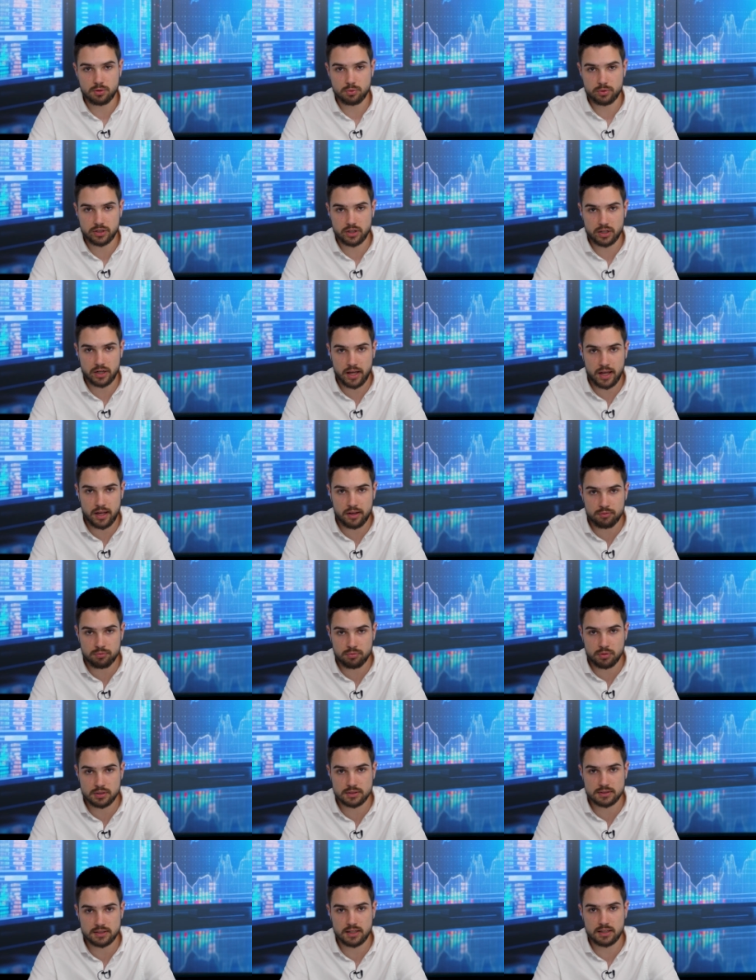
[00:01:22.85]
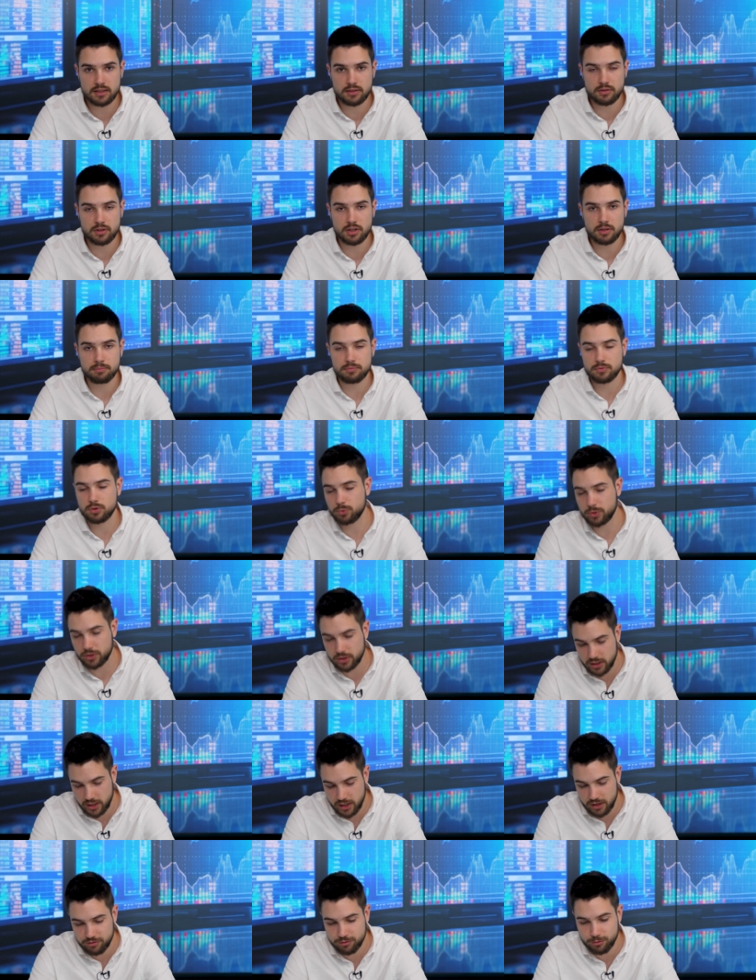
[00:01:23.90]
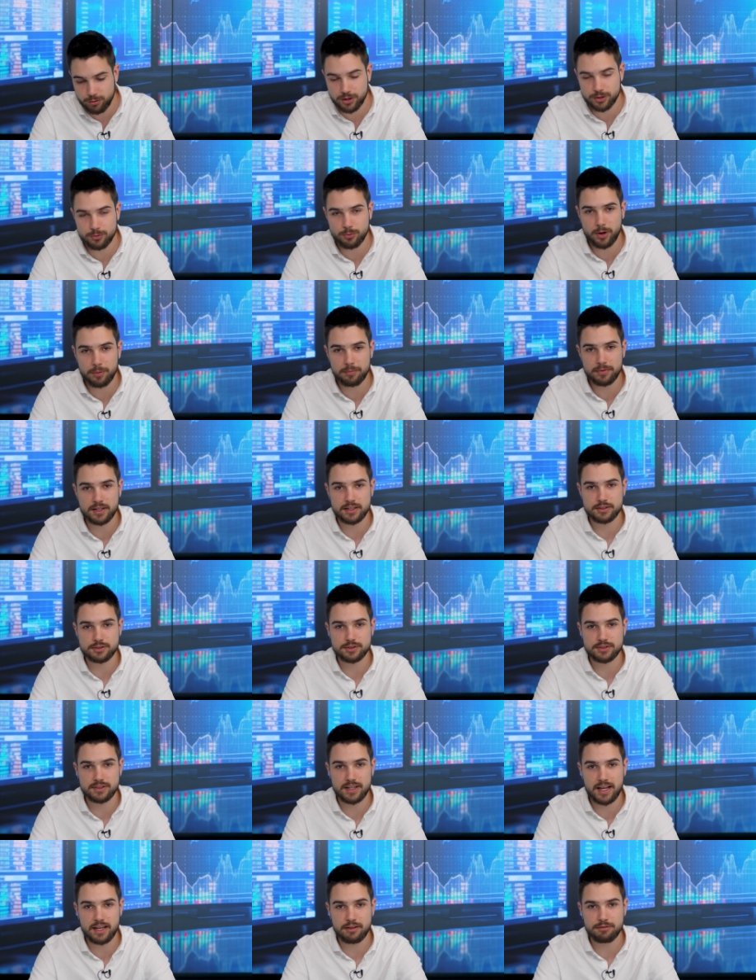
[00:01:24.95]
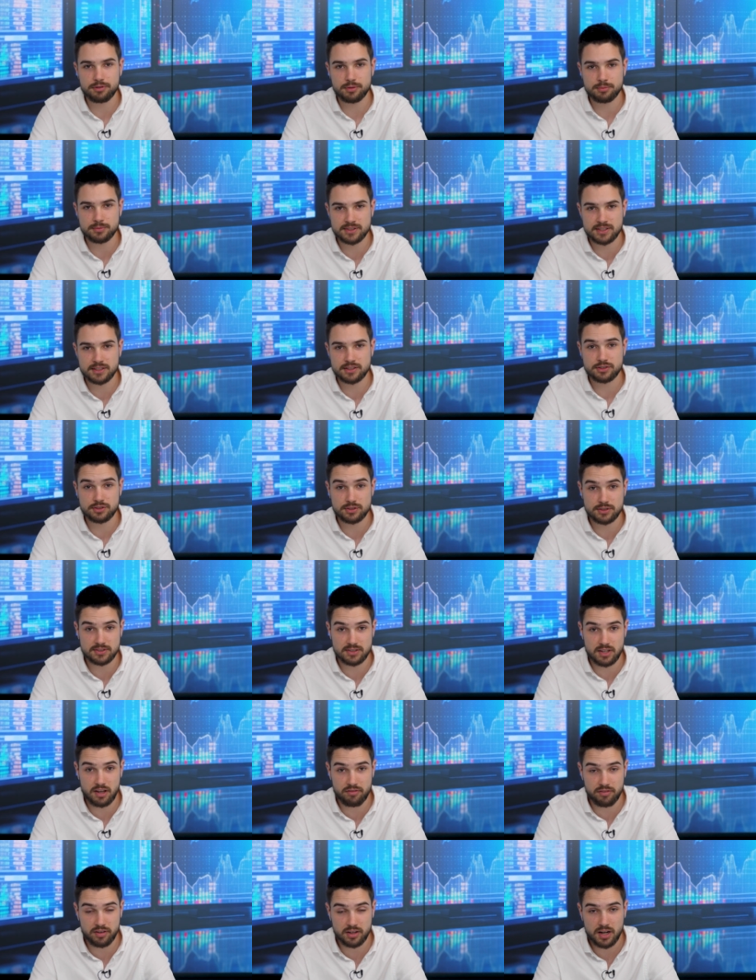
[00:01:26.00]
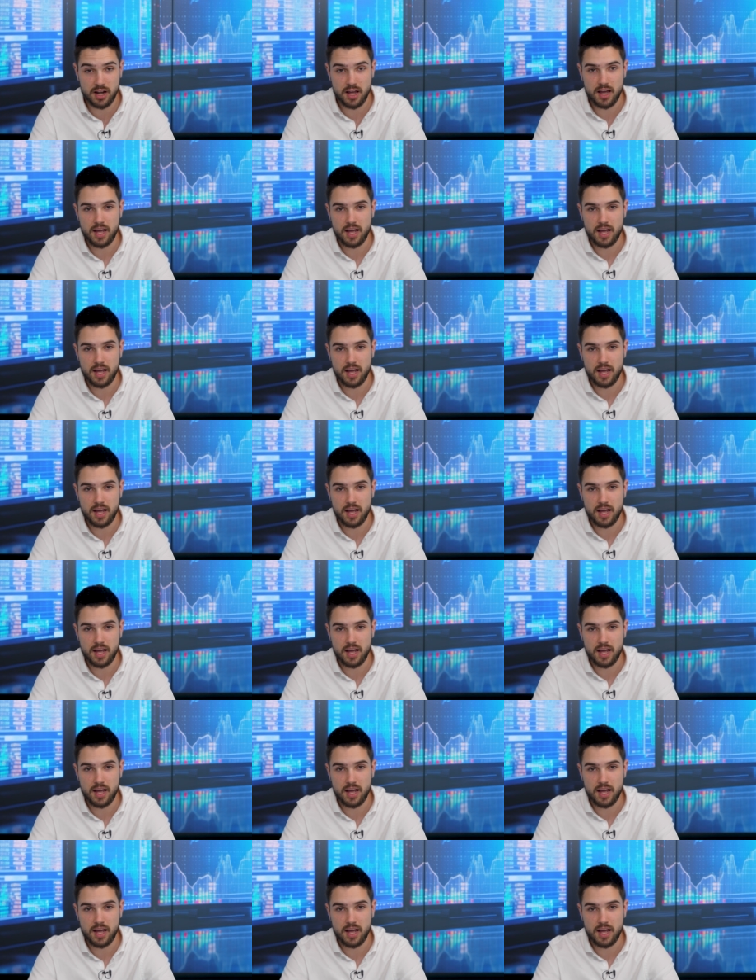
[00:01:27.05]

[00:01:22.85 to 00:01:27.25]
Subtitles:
We're gonna have one Telegram, we're gonna have one webinar today from 6 to 7,